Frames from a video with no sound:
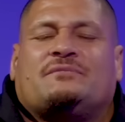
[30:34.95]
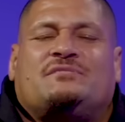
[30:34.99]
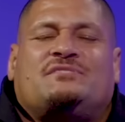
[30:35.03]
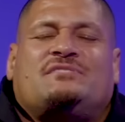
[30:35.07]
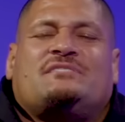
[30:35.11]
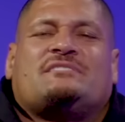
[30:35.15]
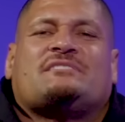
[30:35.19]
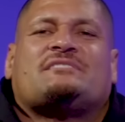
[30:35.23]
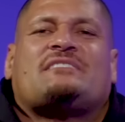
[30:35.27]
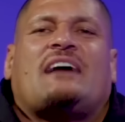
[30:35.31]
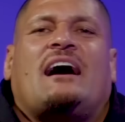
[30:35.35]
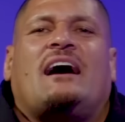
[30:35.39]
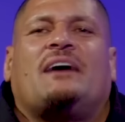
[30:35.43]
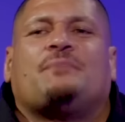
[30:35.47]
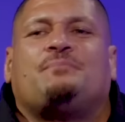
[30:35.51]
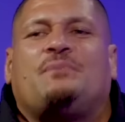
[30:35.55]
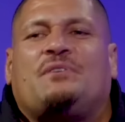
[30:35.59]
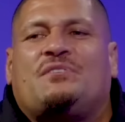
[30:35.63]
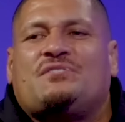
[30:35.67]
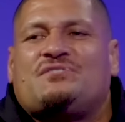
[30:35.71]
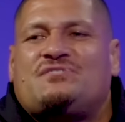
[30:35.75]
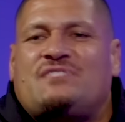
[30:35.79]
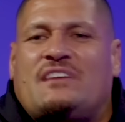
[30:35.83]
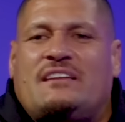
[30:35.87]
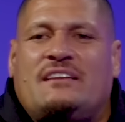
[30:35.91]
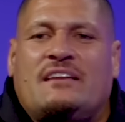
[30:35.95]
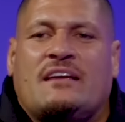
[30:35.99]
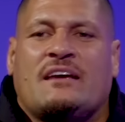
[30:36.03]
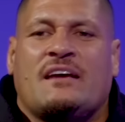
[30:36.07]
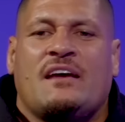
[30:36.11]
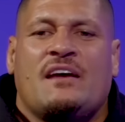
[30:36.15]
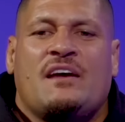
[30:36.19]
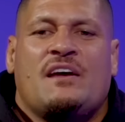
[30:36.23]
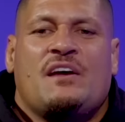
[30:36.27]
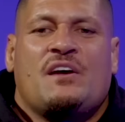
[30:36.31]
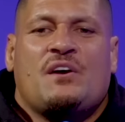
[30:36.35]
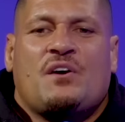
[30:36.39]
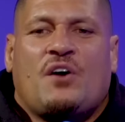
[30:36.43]
Jesus, hard, because then
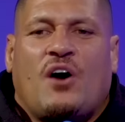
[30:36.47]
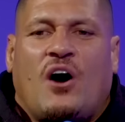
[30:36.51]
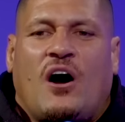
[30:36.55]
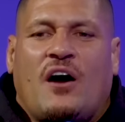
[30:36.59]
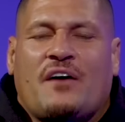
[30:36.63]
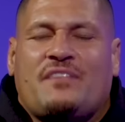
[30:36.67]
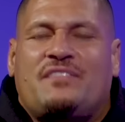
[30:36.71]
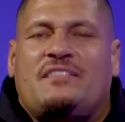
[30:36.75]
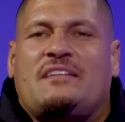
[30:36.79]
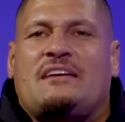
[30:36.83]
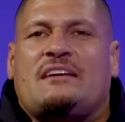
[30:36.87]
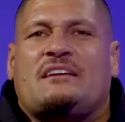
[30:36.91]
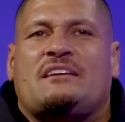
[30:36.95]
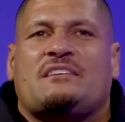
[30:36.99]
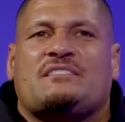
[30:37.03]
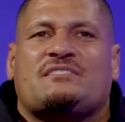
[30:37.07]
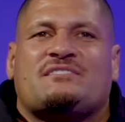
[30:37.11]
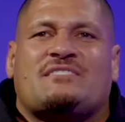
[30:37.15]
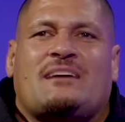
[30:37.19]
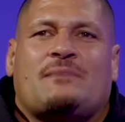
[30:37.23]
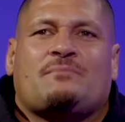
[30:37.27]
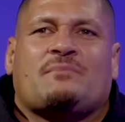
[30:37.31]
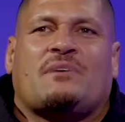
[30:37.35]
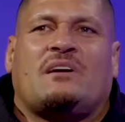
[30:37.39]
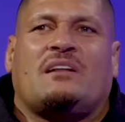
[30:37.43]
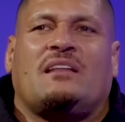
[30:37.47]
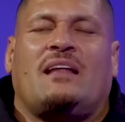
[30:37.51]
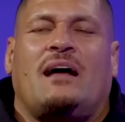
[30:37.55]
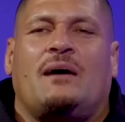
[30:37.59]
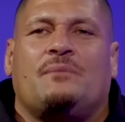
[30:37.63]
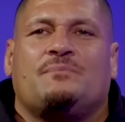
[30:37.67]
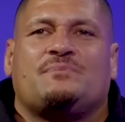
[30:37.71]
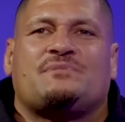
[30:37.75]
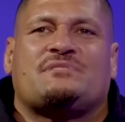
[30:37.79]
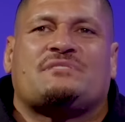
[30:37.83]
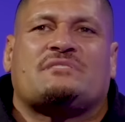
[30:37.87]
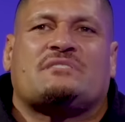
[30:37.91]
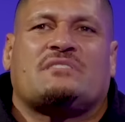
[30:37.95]
I think some
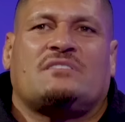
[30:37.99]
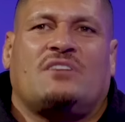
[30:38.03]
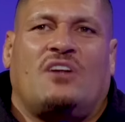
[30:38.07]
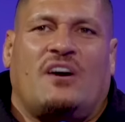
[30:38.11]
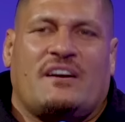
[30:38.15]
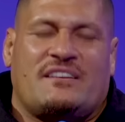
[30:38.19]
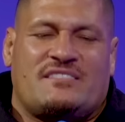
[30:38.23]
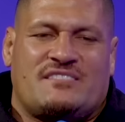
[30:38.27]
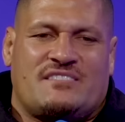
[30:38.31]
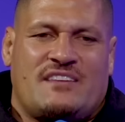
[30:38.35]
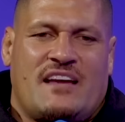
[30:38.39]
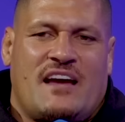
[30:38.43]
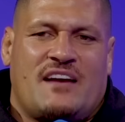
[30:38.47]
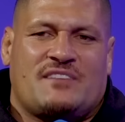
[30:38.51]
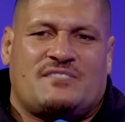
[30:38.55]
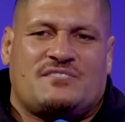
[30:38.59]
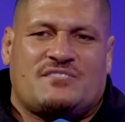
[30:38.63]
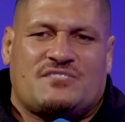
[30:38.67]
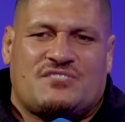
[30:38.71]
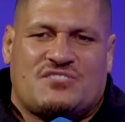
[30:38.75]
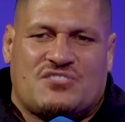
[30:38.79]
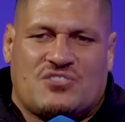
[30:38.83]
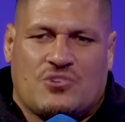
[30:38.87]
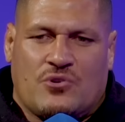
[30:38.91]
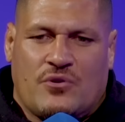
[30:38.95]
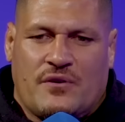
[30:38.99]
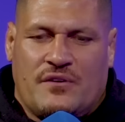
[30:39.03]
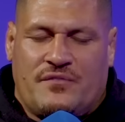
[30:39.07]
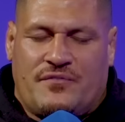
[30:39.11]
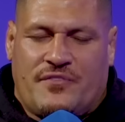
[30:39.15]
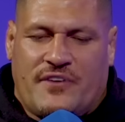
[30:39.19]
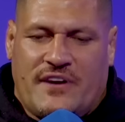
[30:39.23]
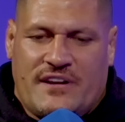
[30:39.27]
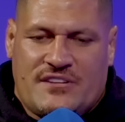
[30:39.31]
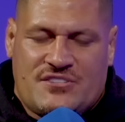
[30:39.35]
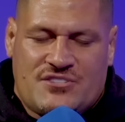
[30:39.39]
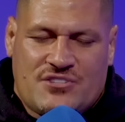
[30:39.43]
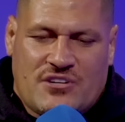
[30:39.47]
clubs like South, a storied
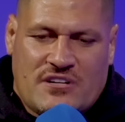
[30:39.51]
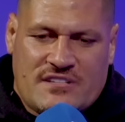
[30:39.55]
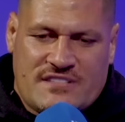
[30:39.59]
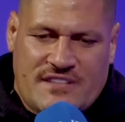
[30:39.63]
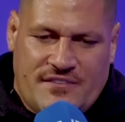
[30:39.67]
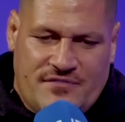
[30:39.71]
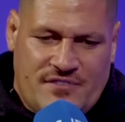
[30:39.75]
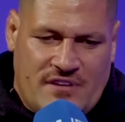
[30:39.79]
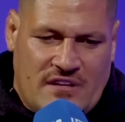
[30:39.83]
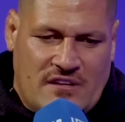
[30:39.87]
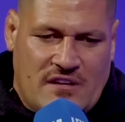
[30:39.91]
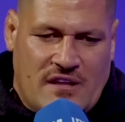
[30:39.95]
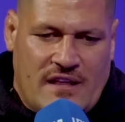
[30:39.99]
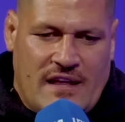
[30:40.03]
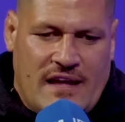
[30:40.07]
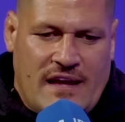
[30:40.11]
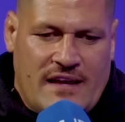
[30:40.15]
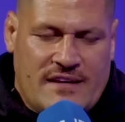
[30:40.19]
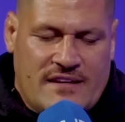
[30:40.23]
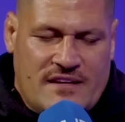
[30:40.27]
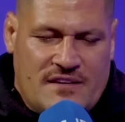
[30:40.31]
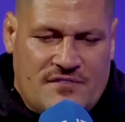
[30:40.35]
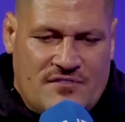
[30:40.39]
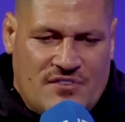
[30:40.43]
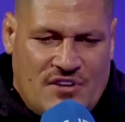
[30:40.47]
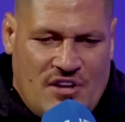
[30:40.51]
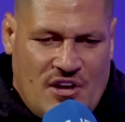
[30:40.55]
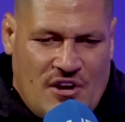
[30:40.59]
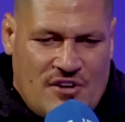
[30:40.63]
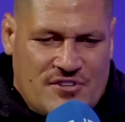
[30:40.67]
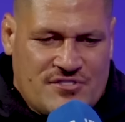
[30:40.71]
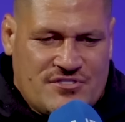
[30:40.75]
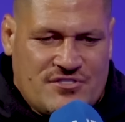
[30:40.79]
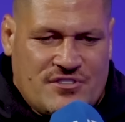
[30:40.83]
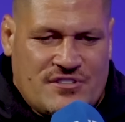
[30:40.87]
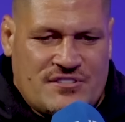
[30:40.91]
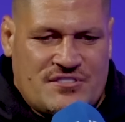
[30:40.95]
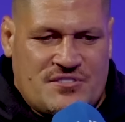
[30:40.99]
franchise, everything like that, giving a
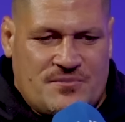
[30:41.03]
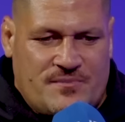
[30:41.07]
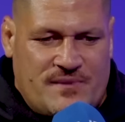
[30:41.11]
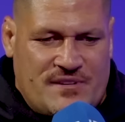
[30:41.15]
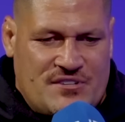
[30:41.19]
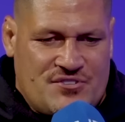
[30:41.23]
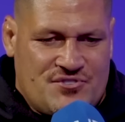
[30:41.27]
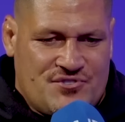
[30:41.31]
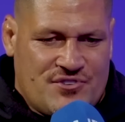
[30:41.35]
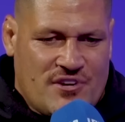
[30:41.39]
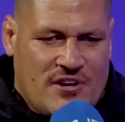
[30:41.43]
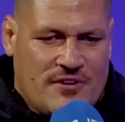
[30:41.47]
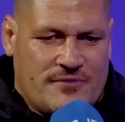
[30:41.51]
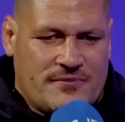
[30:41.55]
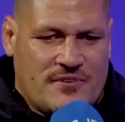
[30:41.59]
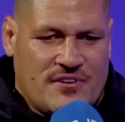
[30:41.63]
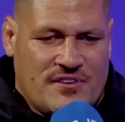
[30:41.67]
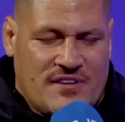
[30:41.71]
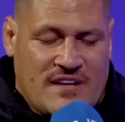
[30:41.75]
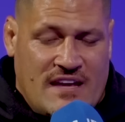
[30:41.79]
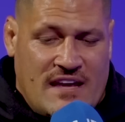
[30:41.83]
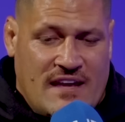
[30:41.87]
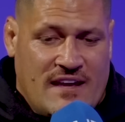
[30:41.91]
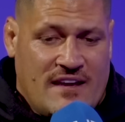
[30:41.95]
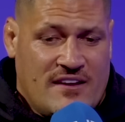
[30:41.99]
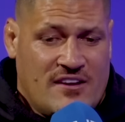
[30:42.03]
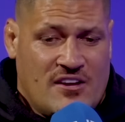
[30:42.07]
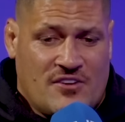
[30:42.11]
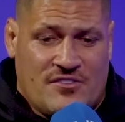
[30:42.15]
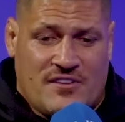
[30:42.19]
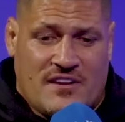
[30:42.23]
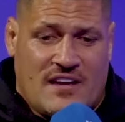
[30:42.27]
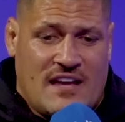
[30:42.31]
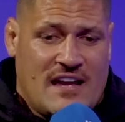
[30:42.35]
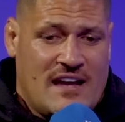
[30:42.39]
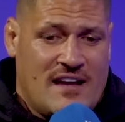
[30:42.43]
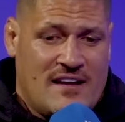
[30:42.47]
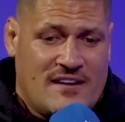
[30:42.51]
coach like Demetrio, got
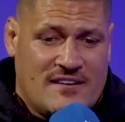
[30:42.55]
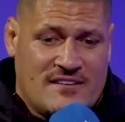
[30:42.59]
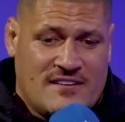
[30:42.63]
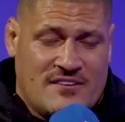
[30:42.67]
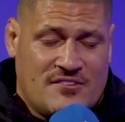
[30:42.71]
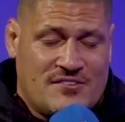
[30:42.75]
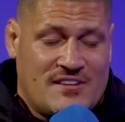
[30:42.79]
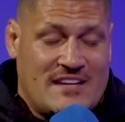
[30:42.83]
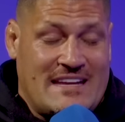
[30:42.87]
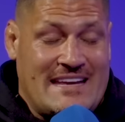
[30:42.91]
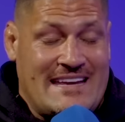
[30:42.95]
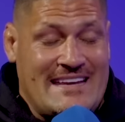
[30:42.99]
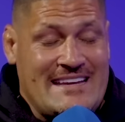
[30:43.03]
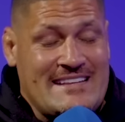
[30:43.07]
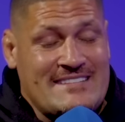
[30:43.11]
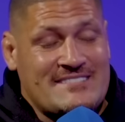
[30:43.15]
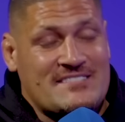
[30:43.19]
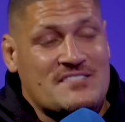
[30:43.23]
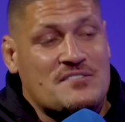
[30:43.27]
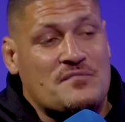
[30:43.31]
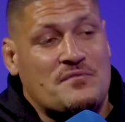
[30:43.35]
the keys to the